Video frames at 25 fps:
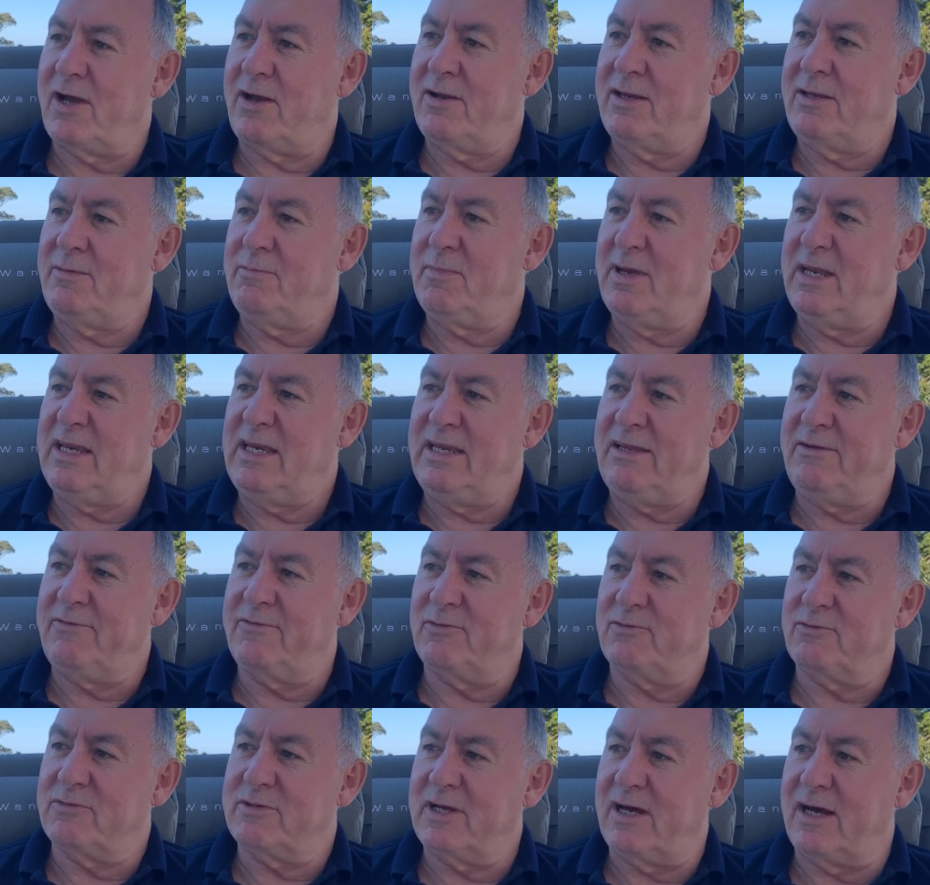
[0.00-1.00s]
only
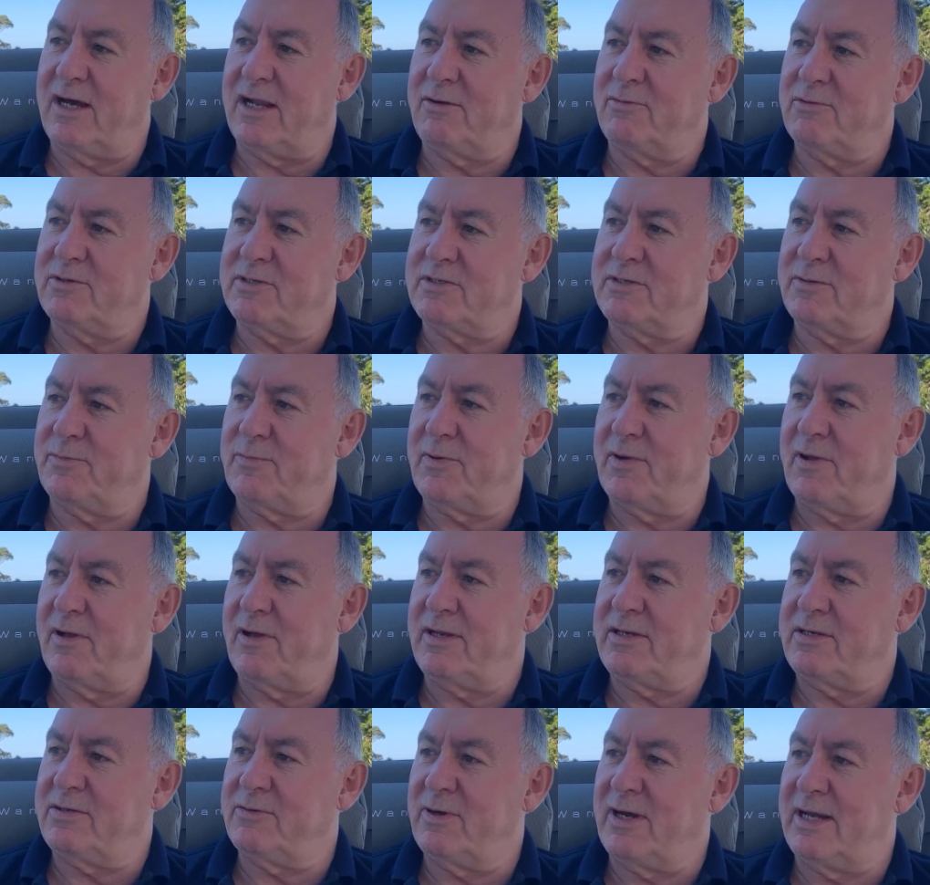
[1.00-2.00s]
meaningful data was
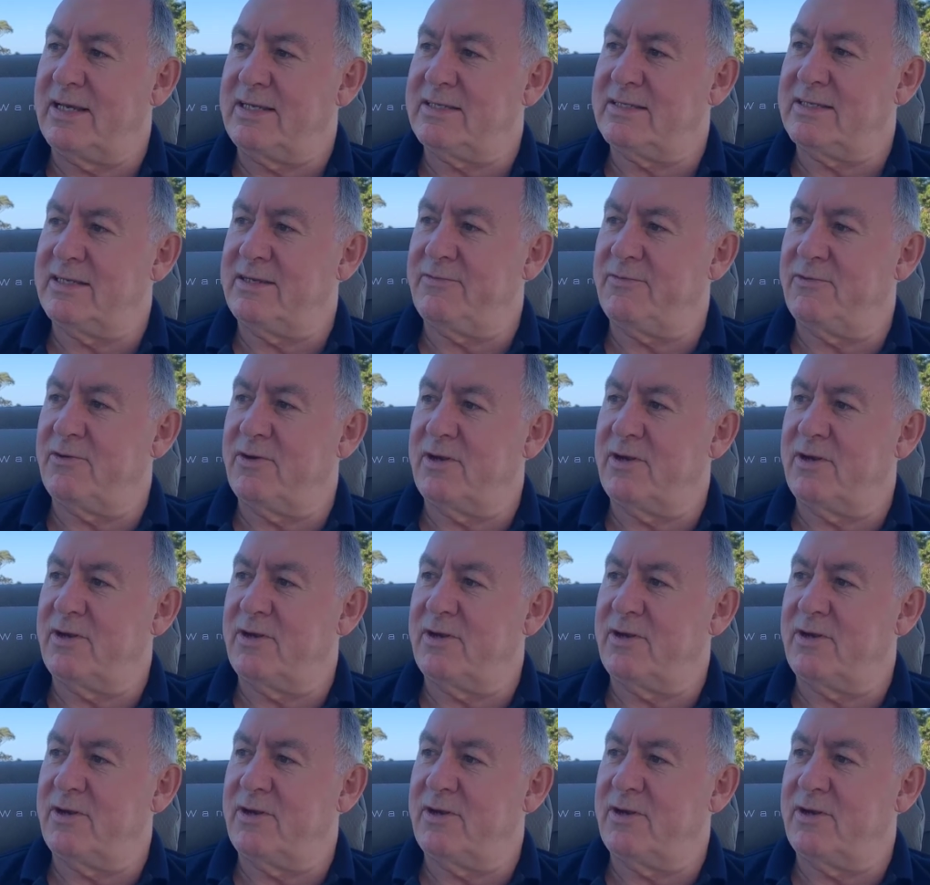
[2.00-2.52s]
supplied to AT for